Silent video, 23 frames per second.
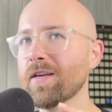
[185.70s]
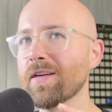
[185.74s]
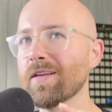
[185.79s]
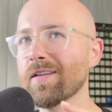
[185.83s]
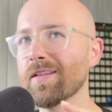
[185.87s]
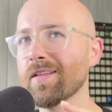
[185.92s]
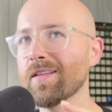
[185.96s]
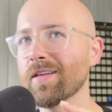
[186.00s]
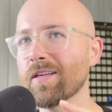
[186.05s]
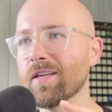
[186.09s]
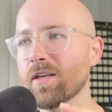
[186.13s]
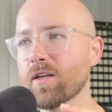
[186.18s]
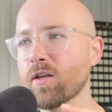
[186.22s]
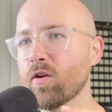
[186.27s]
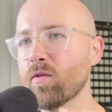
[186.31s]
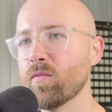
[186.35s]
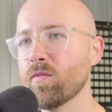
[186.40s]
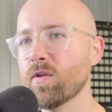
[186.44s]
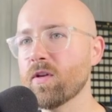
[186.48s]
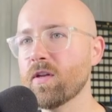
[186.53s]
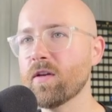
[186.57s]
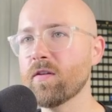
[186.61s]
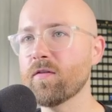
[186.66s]
like a
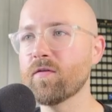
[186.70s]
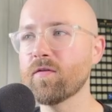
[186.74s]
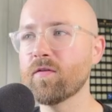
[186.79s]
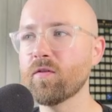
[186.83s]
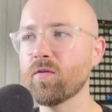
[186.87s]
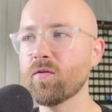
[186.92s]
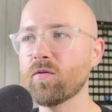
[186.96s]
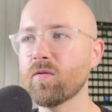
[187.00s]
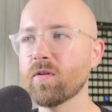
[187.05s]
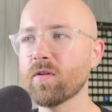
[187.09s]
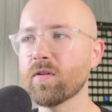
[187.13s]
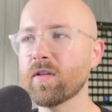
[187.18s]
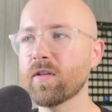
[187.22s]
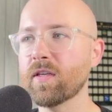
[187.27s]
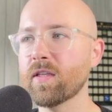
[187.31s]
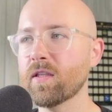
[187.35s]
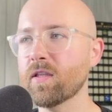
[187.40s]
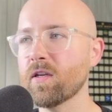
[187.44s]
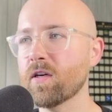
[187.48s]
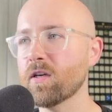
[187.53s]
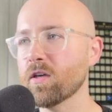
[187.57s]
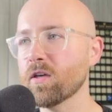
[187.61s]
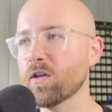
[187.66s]
community feel, I think
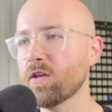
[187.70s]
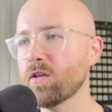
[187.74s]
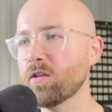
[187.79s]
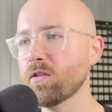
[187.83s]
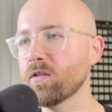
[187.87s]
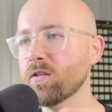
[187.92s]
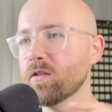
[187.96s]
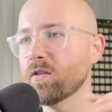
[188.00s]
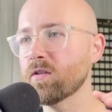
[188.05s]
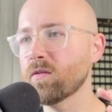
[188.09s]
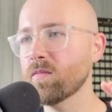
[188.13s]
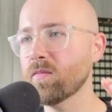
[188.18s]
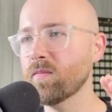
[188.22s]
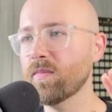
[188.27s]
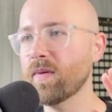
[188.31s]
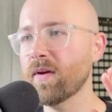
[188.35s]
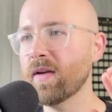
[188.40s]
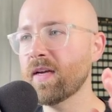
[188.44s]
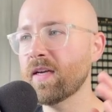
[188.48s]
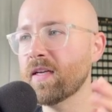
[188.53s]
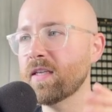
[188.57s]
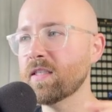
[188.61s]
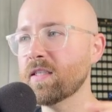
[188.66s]
dark colours
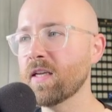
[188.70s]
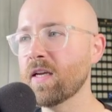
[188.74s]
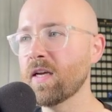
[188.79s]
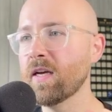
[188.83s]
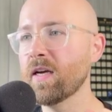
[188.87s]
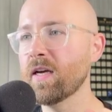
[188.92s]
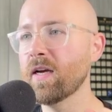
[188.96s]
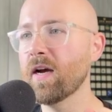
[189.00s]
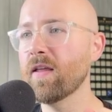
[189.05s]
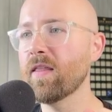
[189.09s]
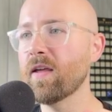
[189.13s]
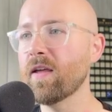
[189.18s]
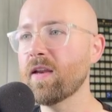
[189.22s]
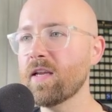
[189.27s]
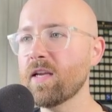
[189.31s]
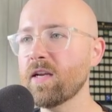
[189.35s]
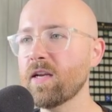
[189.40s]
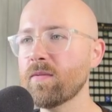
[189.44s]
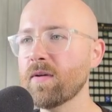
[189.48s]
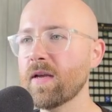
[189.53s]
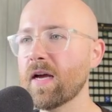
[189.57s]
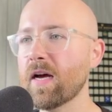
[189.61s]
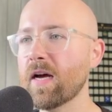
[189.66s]
best. And then here
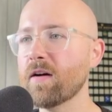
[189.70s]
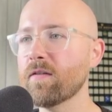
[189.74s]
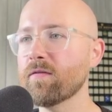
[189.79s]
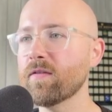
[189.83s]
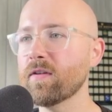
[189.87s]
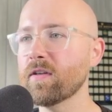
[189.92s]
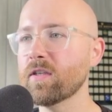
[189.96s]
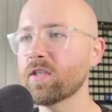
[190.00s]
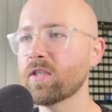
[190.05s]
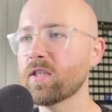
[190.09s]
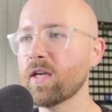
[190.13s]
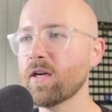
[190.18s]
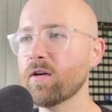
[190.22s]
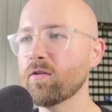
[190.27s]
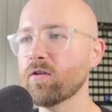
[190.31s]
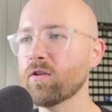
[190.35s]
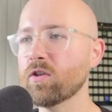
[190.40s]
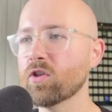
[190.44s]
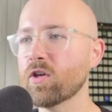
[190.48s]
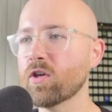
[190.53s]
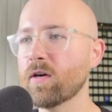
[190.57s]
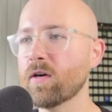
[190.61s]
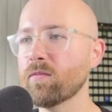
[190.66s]
we have style
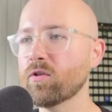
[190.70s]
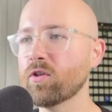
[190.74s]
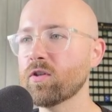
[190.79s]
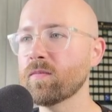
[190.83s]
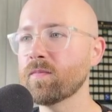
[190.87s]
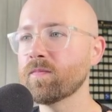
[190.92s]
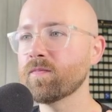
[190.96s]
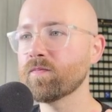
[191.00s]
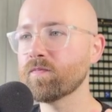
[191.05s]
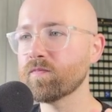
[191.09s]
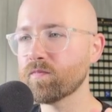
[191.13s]
description.